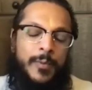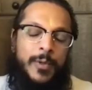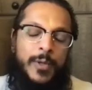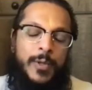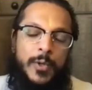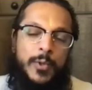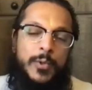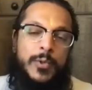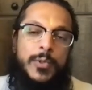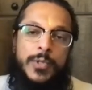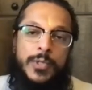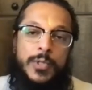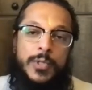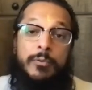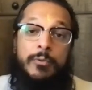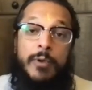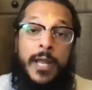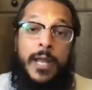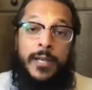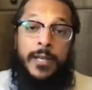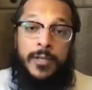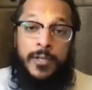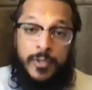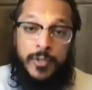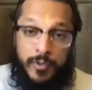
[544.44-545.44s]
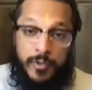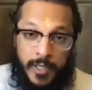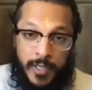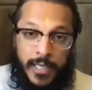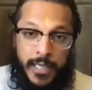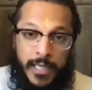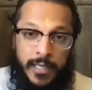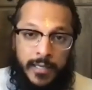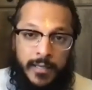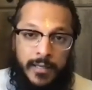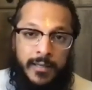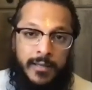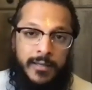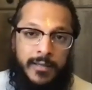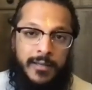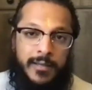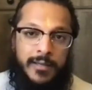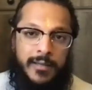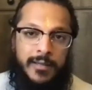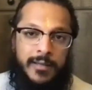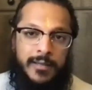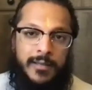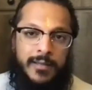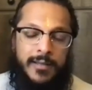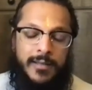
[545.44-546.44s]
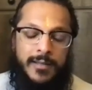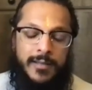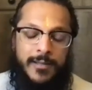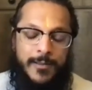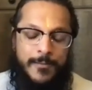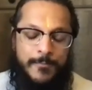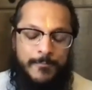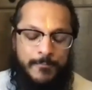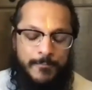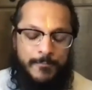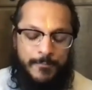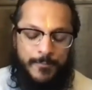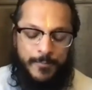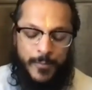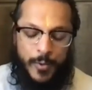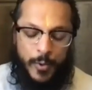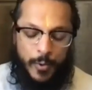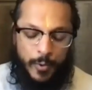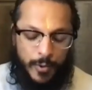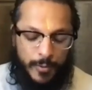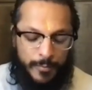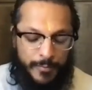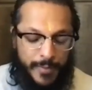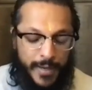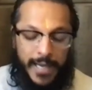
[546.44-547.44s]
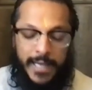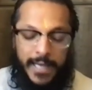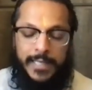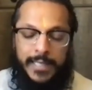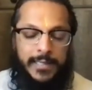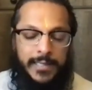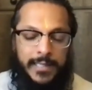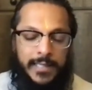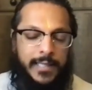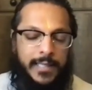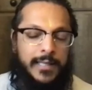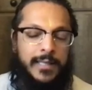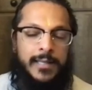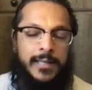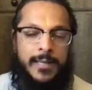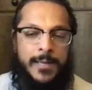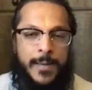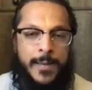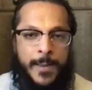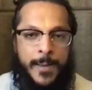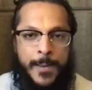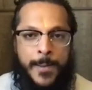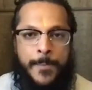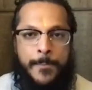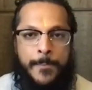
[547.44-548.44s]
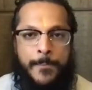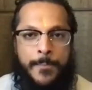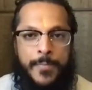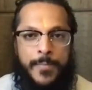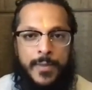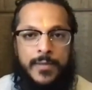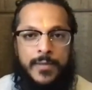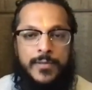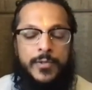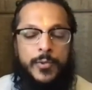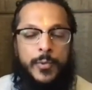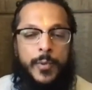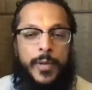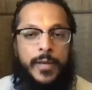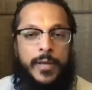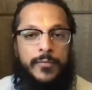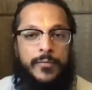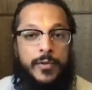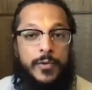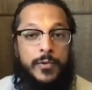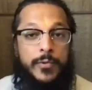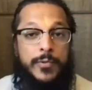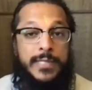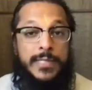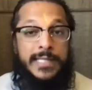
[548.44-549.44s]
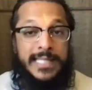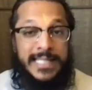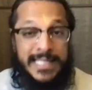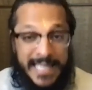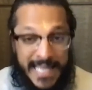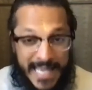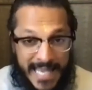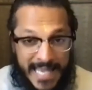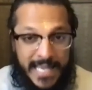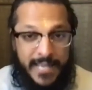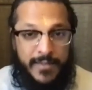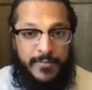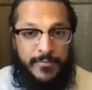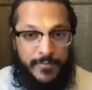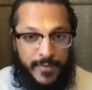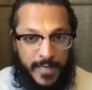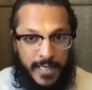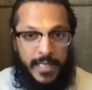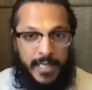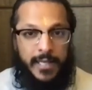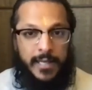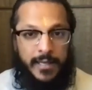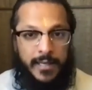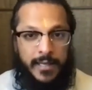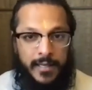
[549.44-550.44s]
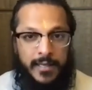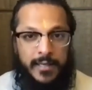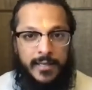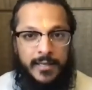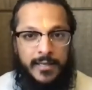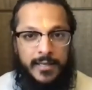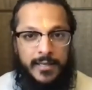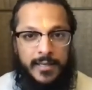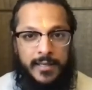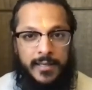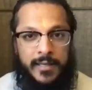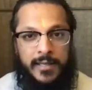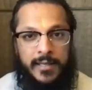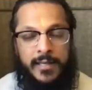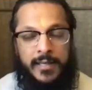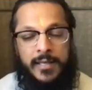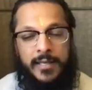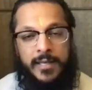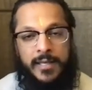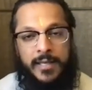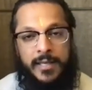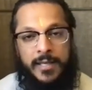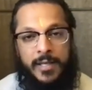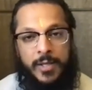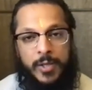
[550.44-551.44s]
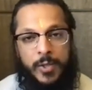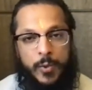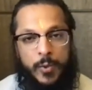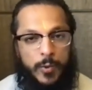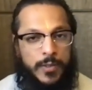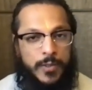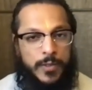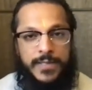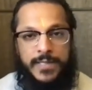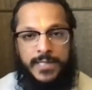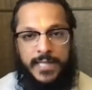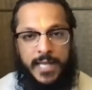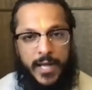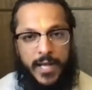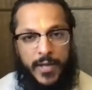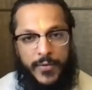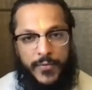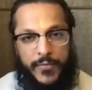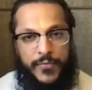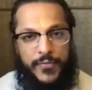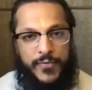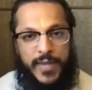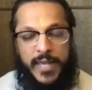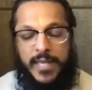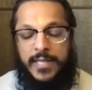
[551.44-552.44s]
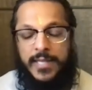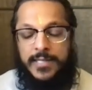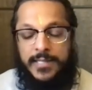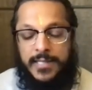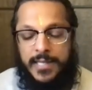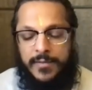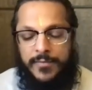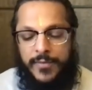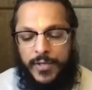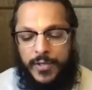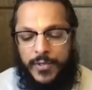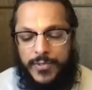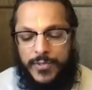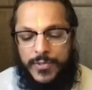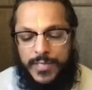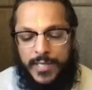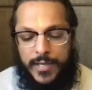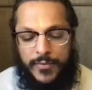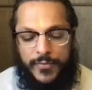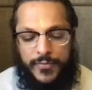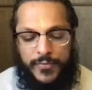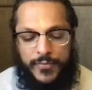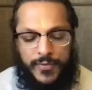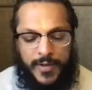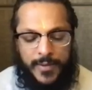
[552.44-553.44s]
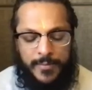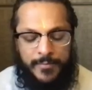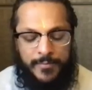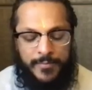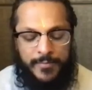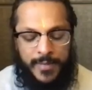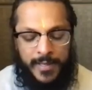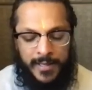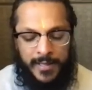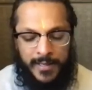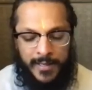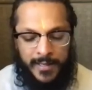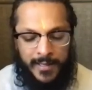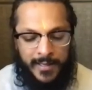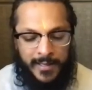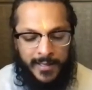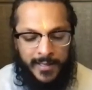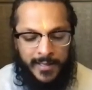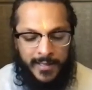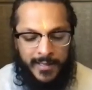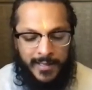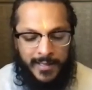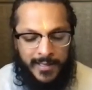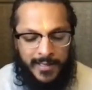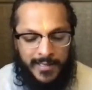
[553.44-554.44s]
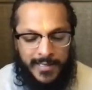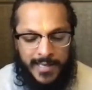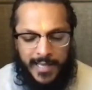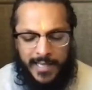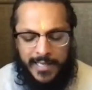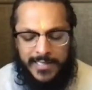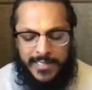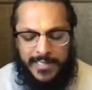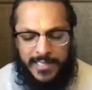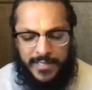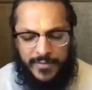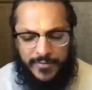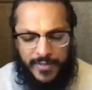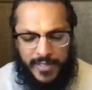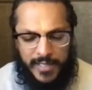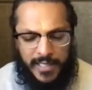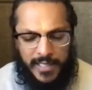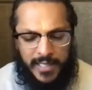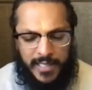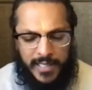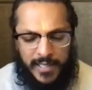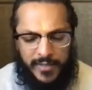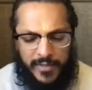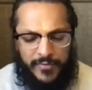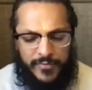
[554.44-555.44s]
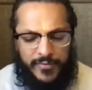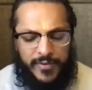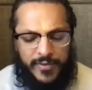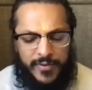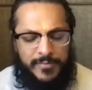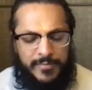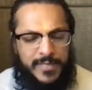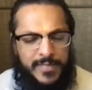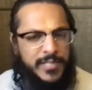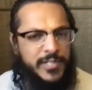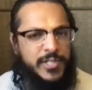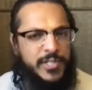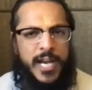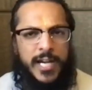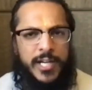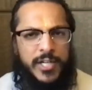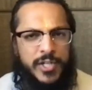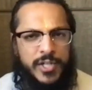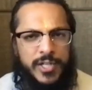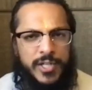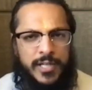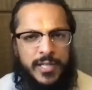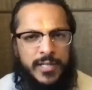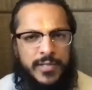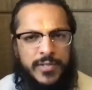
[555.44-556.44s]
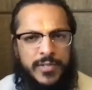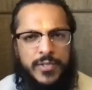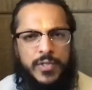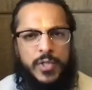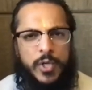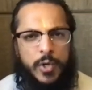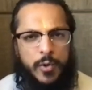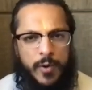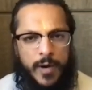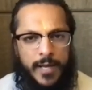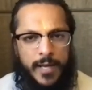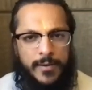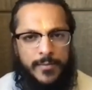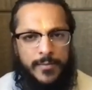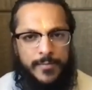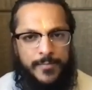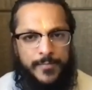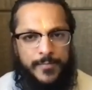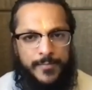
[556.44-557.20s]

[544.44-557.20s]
You surrendering your bhakti is a way of you saving yourself, saving yourself from negativity, from dejection, and so on.